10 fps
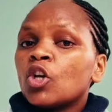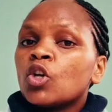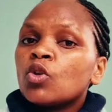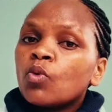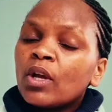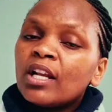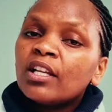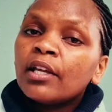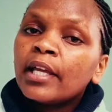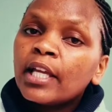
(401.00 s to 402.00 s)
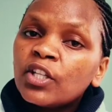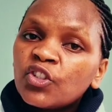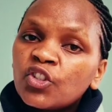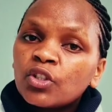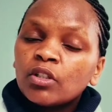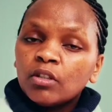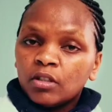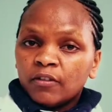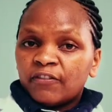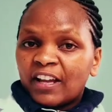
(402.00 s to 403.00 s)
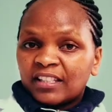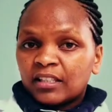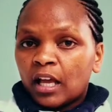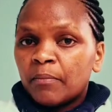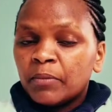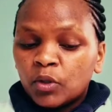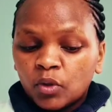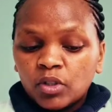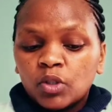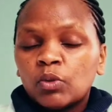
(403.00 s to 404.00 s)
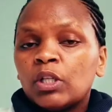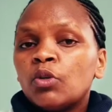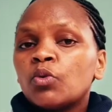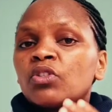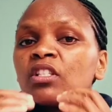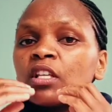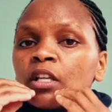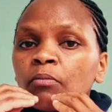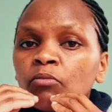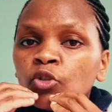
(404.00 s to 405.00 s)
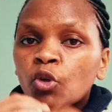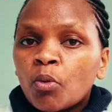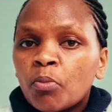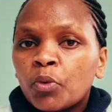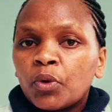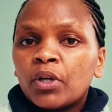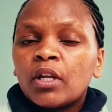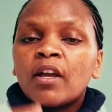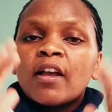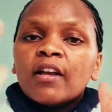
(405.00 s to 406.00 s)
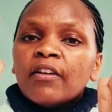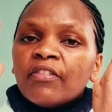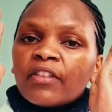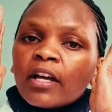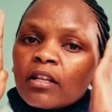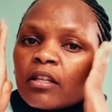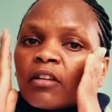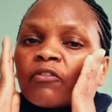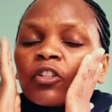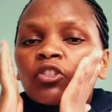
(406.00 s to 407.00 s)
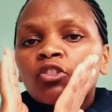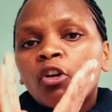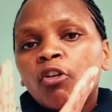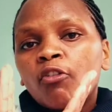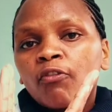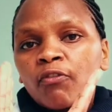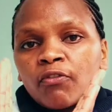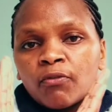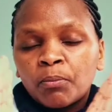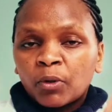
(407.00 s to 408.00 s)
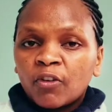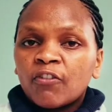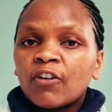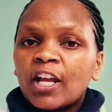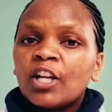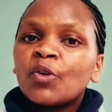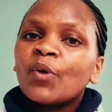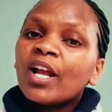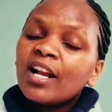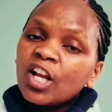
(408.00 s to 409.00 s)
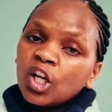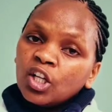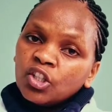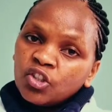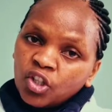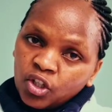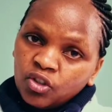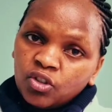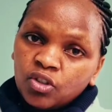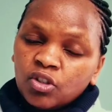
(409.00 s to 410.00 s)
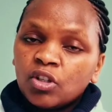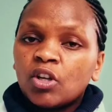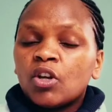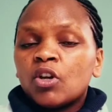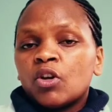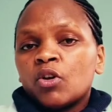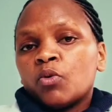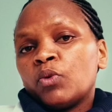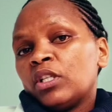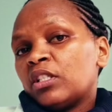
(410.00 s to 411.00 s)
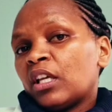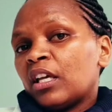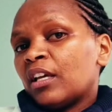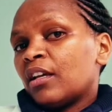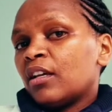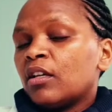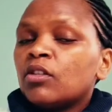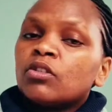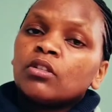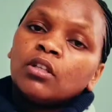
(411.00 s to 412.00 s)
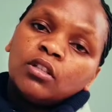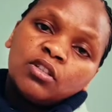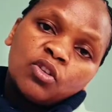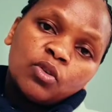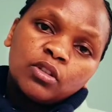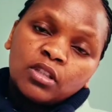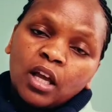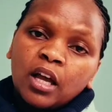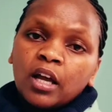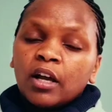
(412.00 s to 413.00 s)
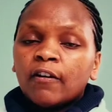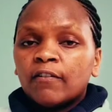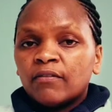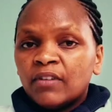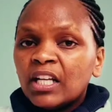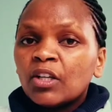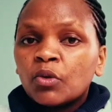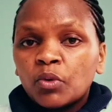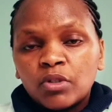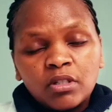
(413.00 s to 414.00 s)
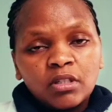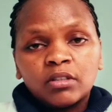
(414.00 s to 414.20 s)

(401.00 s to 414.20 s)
you will age faster because you will lose the jaw bone, and then the facial profile will change, which is not very good